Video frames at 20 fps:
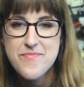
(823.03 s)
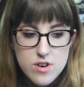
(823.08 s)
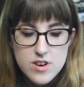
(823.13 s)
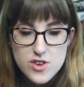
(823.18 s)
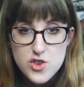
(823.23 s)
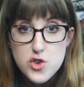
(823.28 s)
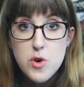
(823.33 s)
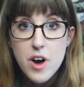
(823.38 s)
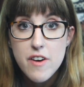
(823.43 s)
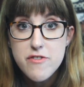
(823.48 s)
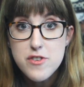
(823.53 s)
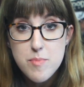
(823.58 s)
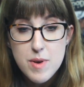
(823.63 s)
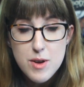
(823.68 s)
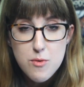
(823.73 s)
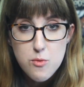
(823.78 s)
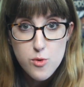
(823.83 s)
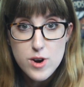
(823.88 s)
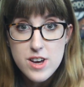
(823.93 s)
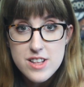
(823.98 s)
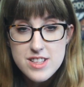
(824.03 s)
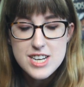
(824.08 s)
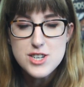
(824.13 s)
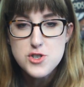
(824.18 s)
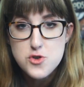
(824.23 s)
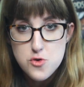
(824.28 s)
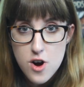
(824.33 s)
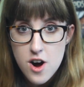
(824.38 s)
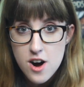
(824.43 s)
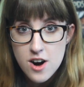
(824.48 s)
you have to be really
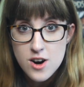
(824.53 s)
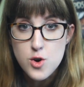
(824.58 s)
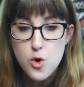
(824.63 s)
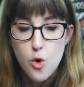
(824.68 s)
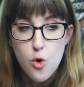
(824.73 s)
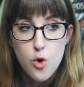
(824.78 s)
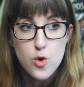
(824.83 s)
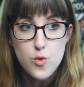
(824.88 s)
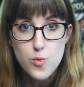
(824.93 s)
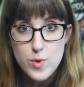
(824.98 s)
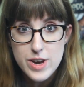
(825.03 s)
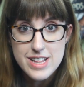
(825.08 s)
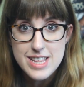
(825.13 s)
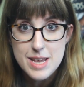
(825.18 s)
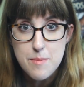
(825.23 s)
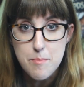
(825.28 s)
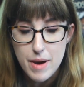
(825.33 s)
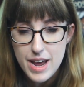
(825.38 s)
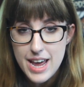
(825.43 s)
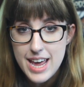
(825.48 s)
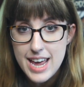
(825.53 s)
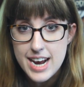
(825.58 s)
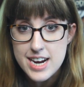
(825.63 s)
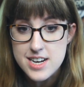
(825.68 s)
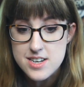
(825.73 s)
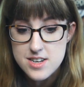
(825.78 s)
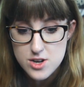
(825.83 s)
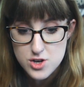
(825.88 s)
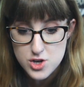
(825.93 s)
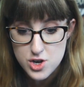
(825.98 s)
drunk or really
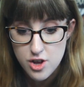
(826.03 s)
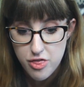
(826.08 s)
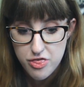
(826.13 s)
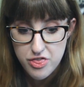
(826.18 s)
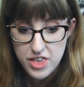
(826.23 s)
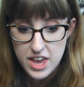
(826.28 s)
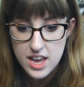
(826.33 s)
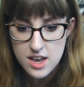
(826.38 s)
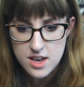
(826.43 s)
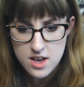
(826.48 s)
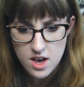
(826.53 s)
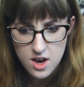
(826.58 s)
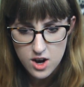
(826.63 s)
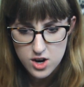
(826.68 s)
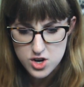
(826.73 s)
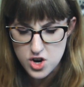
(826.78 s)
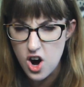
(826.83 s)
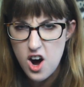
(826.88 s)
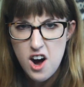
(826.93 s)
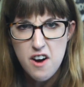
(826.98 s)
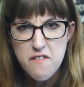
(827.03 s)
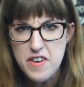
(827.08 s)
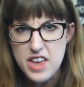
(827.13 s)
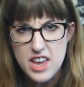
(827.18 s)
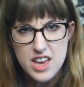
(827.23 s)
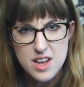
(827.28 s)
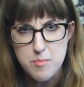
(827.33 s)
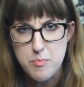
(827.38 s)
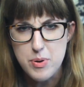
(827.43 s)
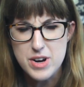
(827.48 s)
baked to think
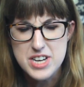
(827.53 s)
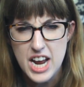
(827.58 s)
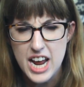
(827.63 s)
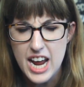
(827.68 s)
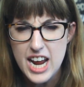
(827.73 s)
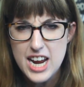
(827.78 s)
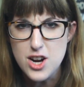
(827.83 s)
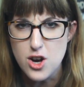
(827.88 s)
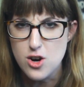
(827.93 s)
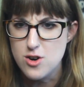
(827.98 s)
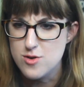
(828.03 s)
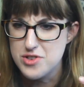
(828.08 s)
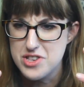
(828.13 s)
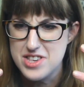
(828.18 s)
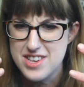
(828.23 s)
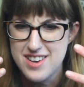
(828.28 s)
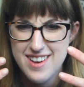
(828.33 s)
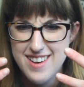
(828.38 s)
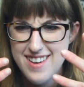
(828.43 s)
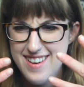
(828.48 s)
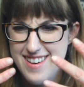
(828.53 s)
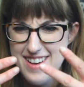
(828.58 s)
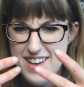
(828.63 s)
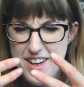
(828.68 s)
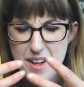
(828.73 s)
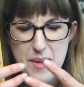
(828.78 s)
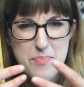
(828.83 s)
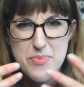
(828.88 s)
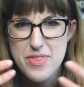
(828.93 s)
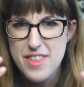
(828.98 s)
coffee and potatoes.
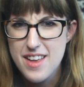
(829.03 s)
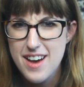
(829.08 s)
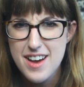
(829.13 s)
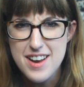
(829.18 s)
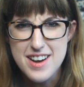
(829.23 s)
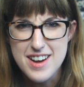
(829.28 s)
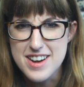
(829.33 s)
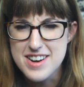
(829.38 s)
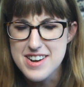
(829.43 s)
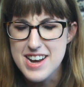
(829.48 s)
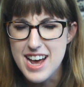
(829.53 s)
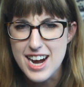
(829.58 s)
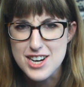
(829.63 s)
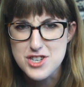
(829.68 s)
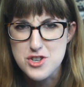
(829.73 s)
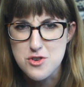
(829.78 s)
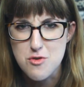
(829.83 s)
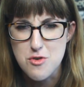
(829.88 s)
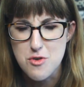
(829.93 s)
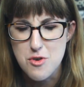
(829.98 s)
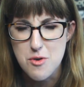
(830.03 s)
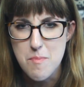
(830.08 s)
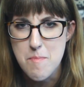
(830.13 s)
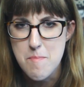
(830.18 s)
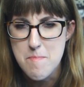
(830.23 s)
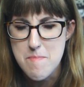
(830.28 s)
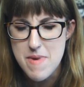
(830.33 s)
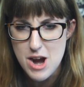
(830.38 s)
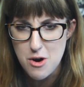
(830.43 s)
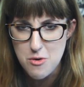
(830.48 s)
Natural
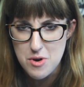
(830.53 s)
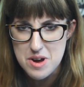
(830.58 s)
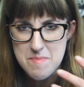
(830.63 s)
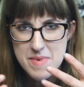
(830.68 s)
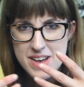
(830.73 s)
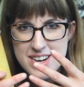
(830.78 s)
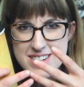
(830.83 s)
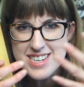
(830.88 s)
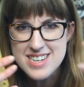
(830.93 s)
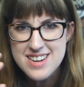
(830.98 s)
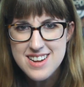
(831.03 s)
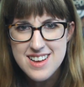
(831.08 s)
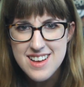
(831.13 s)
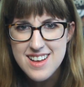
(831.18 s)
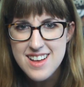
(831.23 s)
merriment.